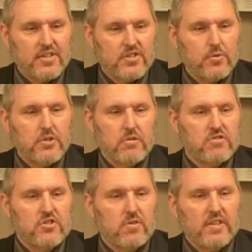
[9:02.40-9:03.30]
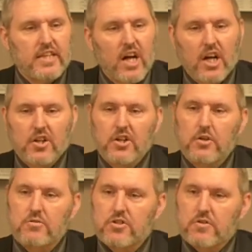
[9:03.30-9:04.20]
you, and you're certainly not going to
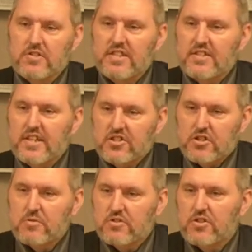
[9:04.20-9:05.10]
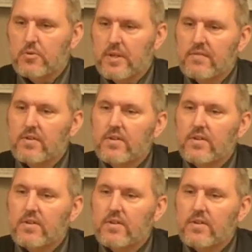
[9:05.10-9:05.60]
use yours as an excuse to do evil.